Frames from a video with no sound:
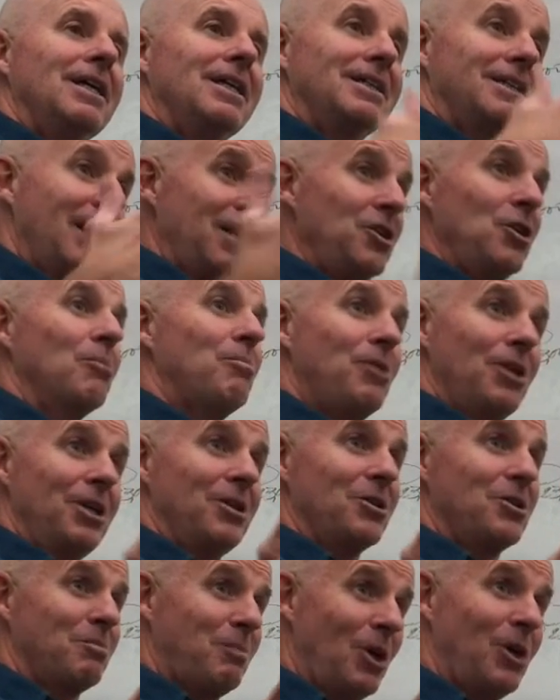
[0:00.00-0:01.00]
then you're
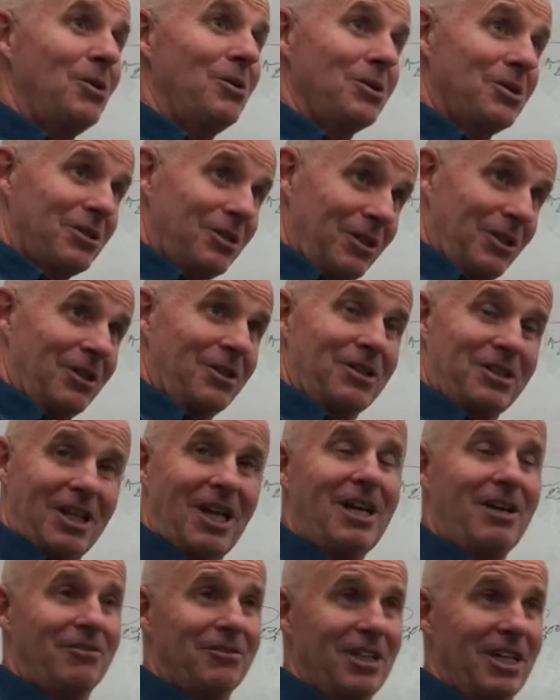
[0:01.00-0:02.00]
predisposed to their
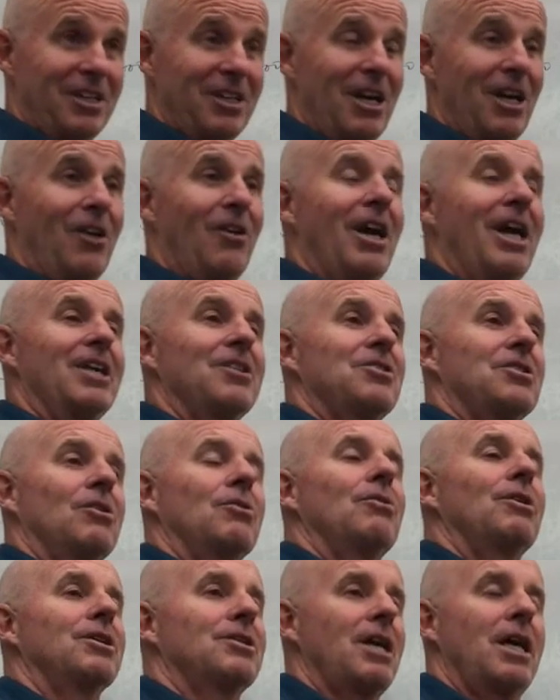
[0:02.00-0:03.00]
stuff, they know. And so
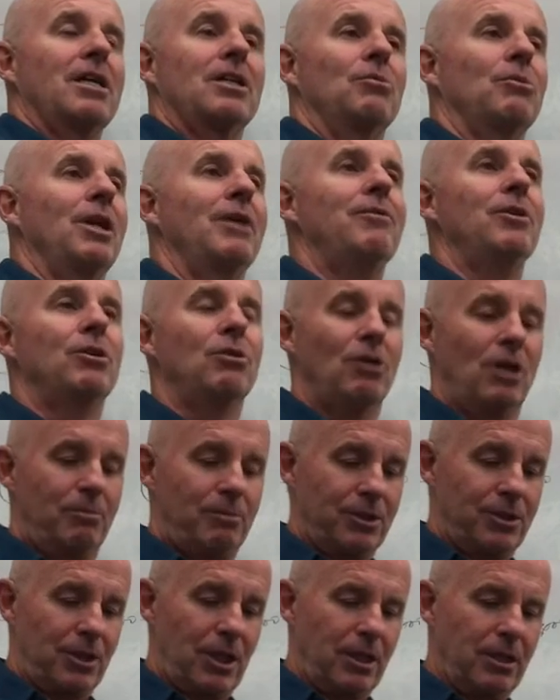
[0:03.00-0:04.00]
exactly, whenever you go up,
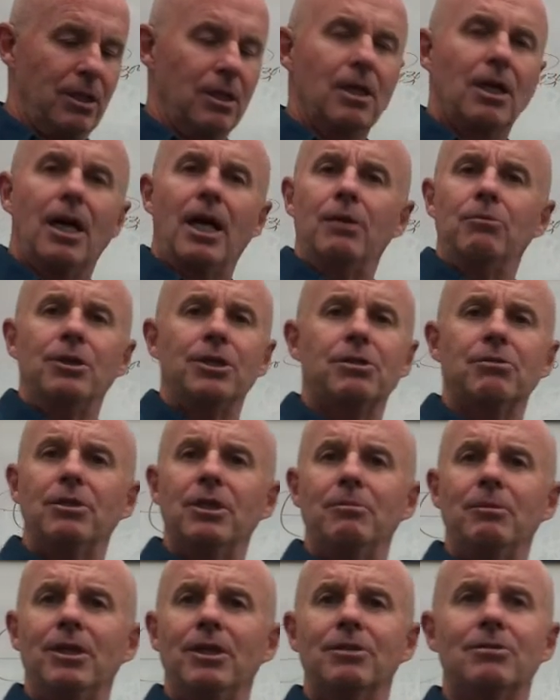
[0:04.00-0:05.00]
it's like, and what's your
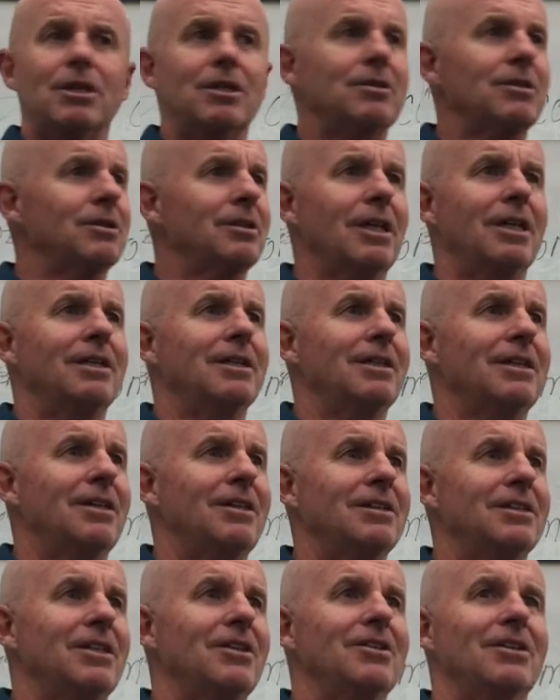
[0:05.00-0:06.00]
email address?
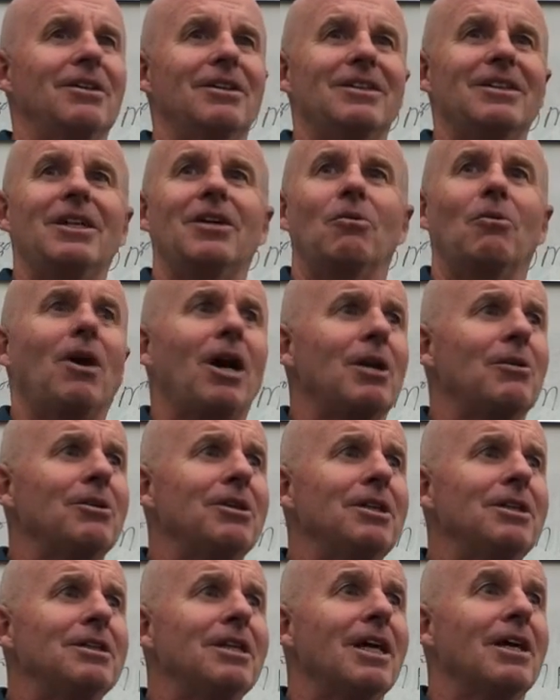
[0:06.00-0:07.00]
They're, you know, why do we
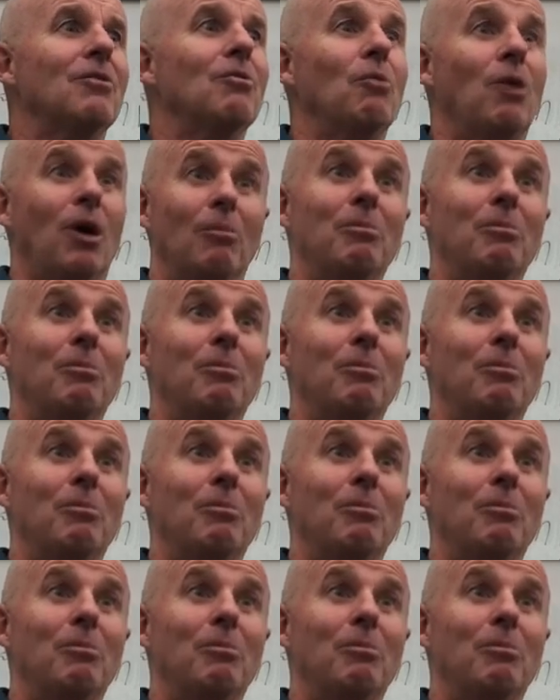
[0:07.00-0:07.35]
need that? Well,